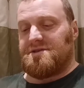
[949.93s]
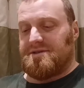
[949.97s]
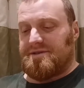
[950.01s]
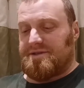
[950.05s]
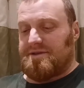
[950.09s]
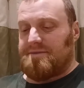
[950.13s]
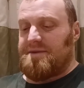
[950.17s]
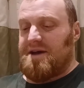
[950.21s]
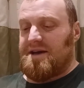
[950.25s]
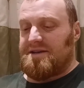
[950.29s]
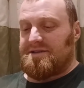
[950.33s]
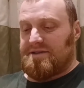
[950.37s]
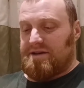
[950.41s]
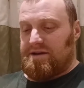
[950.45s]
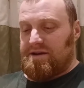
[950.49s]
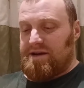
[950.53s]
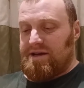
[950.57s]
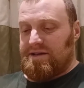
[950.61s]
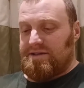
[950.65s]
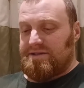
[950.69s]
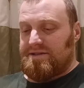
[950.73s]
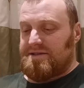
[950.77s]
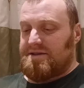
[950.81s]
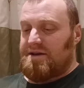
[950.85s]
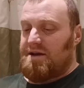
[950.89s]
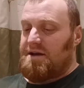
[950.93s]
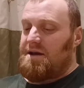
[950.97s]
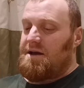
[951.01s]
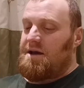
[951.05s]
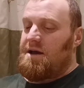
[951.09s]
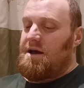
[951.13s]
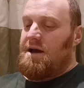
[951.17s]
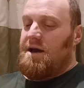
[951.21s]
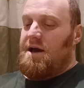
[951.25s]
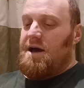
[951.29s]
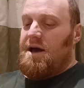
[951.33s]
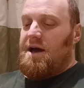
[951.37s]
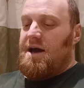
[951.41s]
escalates
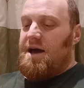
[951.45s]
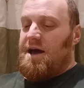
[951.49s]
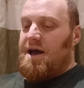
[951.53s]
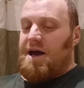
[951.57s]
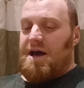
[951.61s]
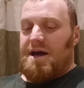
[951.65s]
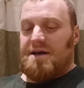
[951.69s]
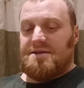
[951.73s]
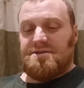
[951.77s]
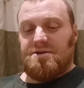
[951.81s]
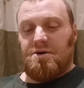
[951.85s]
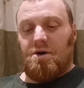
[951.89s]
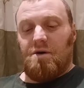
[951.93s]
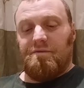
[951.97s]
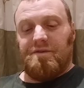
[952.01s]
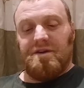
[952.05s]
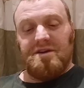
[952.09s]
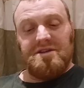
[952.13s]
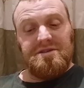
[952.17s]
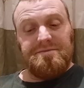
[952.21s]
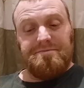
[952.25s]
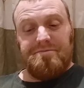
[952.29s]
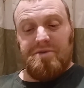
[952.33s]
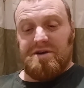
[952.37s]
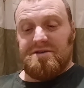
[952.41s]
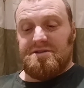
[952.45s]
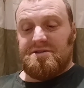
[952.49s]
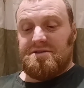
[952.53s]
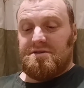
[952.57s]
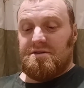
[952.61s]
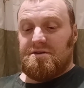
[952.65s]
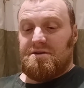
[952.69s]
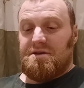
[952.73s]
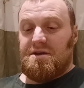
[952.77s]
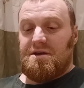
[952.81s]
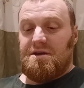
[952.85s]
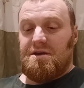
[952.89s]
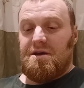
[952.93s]
as the conflict spreads
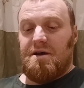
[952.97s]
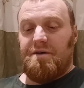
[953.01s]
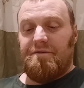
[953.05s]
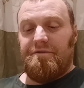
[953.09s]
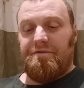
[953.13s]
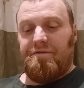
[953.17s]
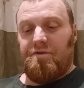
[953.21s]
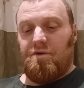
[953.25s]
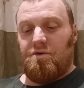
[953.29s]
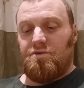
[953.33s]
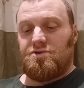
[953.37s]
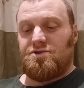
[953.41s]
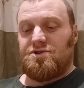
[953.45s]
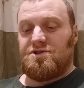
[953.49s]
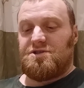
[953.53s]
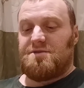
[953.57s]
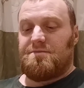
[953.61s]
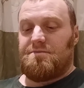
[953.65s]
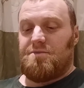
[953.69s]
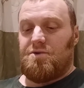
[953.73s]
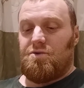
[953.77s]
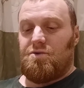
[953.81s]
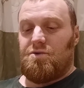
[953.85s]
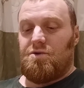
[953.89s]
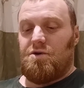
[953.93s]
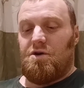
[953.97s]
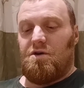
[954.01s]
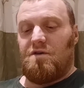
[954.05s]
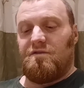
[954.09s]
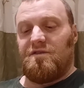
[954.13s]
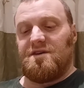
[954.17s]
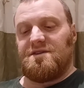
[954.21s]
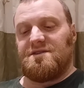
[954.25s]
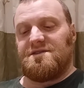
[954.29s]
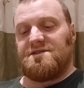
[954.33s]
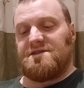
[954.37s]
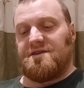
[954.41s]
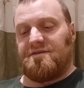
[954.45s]
to the fortress moon of
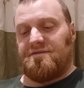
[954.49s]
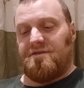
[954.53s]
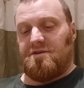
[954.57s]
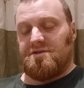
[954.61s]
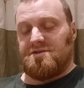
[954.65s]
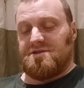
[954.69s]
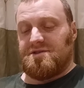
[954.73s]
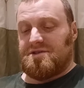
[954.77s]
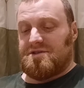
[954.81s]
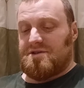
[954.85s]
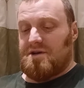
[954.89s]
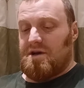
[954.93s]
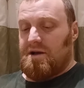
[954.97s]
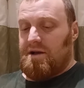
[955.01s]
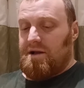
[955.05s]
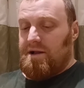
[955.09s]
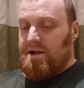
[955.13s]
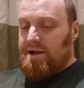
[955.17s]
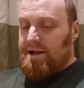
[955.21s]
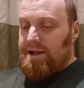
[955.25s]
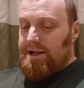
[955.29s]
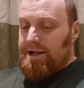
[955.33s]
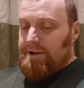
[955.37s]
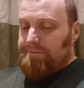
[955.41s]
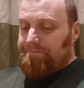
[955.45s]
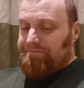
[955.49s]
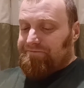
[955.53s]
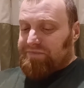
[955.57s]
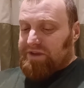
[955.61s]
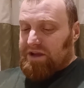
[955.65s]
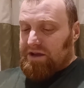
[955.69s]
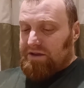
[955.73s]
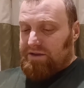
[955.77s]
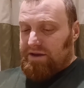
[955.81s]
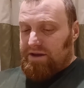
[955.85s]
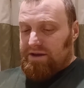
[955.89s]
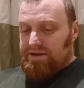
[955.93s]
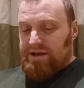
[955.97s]
Syphos,
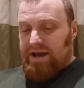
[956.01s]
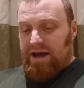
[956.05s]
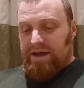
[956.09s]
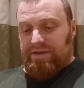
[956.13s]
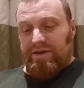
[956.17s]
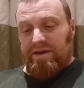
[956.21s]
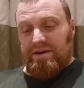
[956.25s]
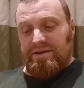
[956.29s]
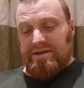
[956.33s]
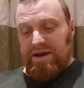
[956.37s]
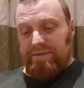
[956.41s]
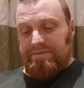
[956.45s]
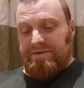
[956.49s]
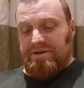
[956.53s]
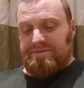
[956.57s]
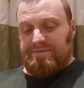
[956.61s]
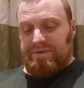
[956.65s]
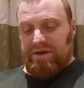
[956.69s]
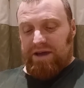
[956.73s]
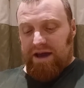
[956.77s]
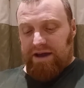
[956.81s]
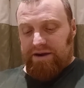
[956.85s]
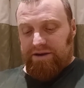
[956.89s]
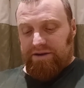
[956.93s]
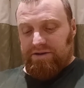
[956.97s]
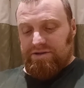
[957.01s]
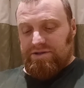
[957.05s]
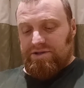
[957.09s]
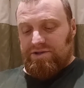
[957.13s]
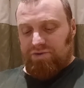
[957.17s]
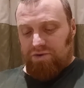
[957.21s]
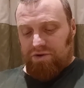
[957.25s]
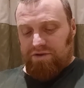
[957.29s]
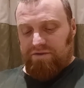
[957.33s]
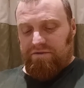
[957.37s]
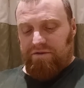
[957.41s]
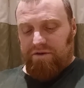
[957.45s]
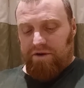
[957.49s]
and the Adeptus Mechanicus
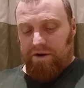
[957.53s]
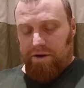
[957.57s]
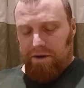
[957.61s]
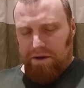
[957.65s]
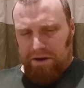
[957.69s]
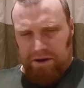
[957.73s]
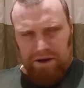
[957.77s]
join the fight.